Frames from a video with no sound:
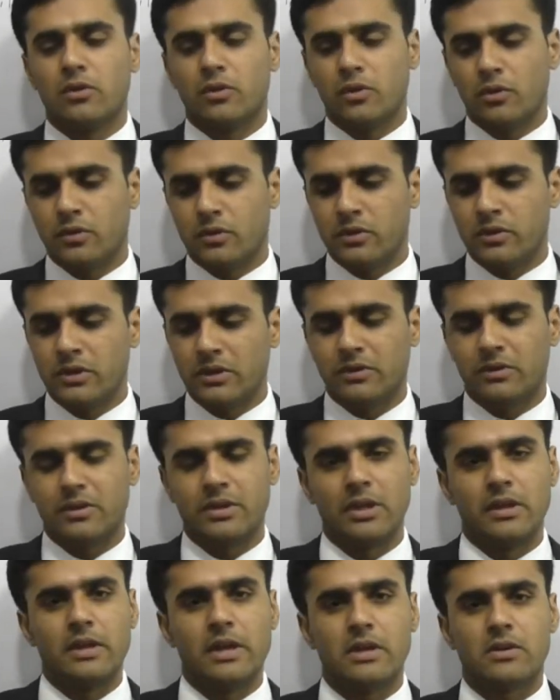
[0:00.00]
so
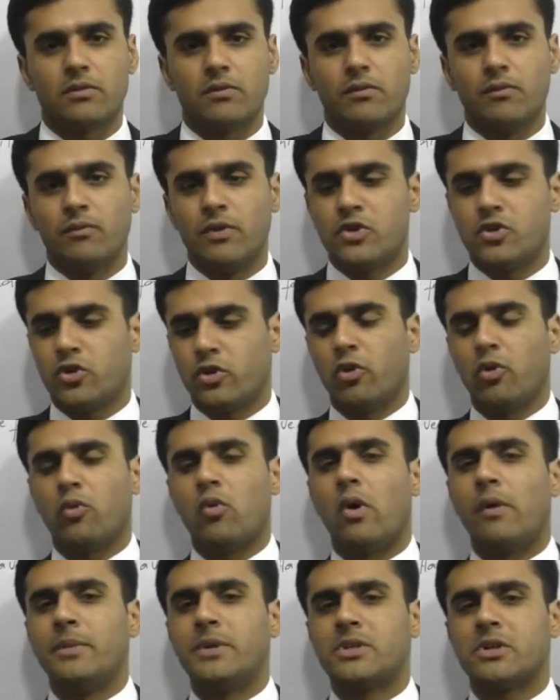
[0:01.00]
just see that which
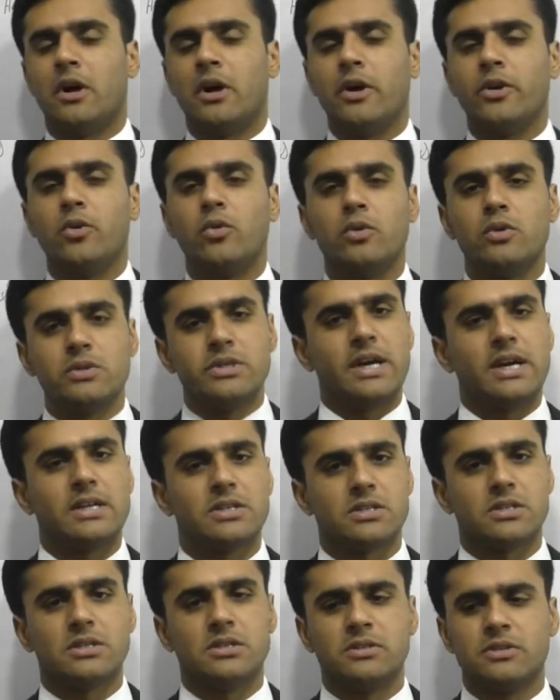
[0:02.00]
requirement are you good
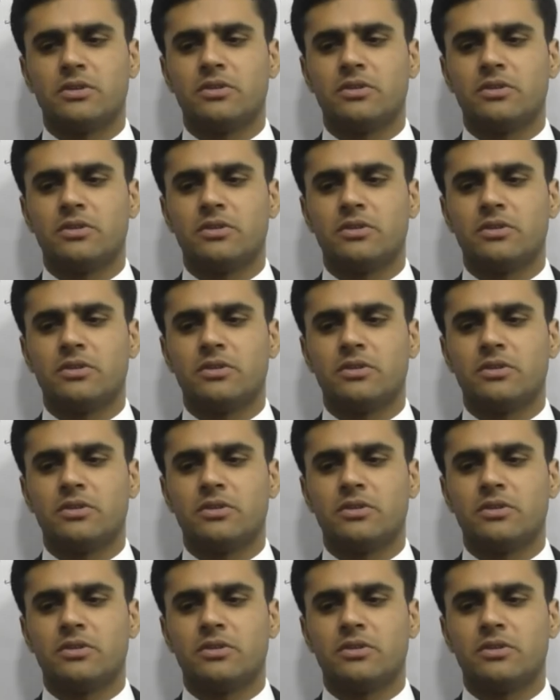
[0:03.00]
at,